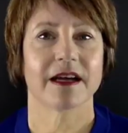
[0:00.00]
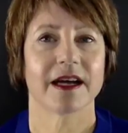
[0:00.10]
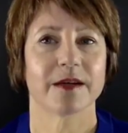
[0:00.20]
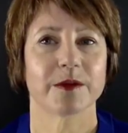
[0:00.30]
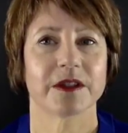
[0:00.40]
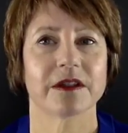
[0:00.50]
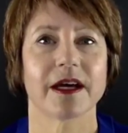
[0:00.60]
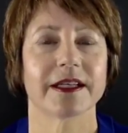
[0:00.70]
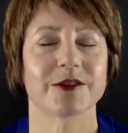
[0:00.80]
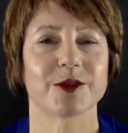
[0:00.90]
I would
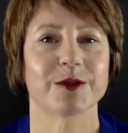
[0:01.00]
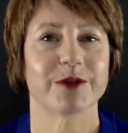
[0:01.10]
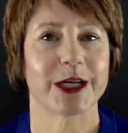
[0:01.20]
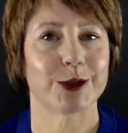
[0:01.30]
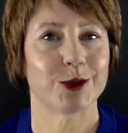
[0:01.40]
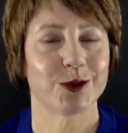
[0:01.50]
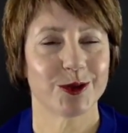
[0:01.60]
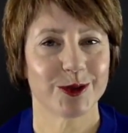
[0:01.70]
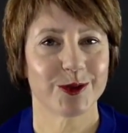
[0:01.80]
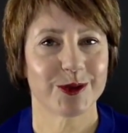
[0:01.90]
like to invite you
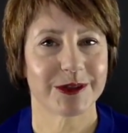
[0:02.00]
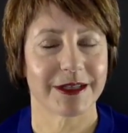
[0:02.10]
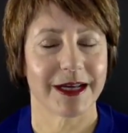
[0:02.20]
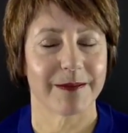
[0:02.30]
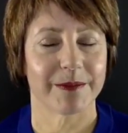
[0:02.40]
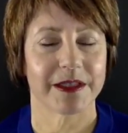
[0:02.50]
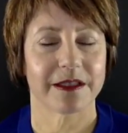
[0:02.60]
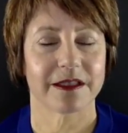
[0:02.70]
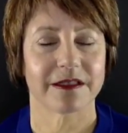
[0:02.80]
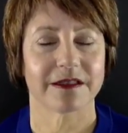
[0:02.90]
to do the same,
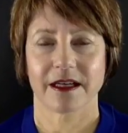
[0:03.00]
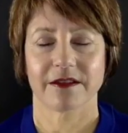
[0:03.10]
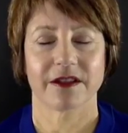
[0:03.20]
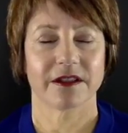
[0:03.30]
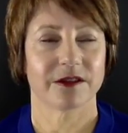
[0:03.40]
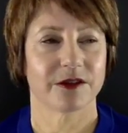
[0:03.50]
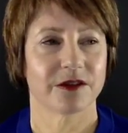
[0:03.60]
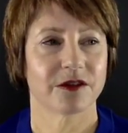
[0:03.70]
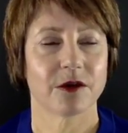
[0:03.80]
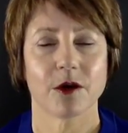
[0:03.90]
because I think there's
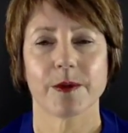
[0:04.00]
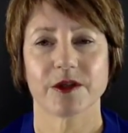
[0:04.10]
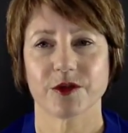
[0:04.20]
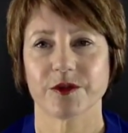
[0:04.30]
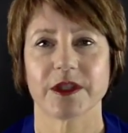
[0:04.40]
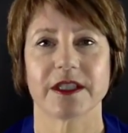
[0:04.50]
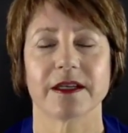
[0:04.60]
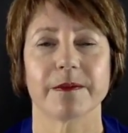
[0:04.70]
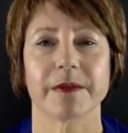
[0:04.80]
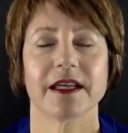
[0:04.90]
so much
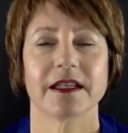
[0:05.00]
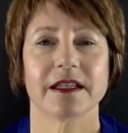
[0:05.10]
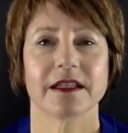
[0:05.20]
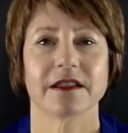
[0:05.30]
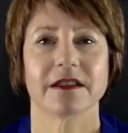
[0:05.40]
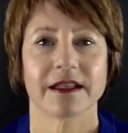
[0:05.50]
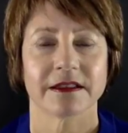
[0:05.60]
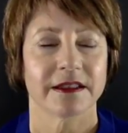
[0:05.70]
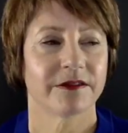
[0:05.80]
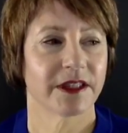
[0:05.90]
freedom in
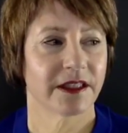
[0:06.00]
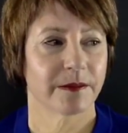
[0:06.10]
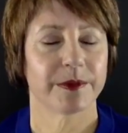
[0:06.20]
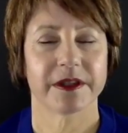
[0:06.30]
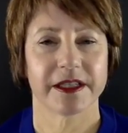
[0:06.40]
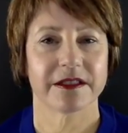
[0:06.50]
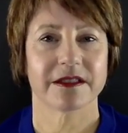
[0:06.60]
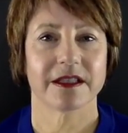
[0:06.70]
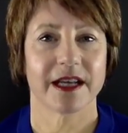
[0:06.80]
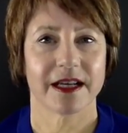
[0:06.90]
living in a place
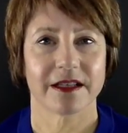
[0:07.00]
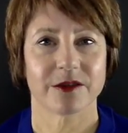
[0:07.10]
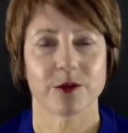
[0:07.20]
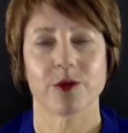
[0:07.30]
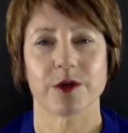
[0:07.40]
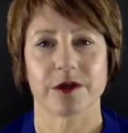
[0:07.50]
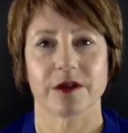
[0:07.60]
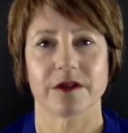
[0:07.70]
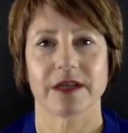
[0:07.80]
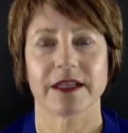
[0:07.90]
that has
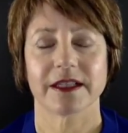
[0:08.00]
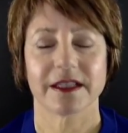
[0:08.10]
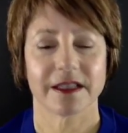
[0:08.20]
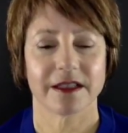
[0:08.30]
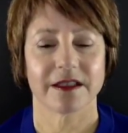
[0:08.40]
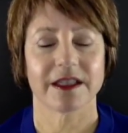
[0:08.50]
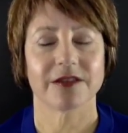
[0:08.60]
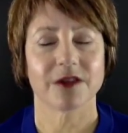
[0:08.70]
order. And again, it's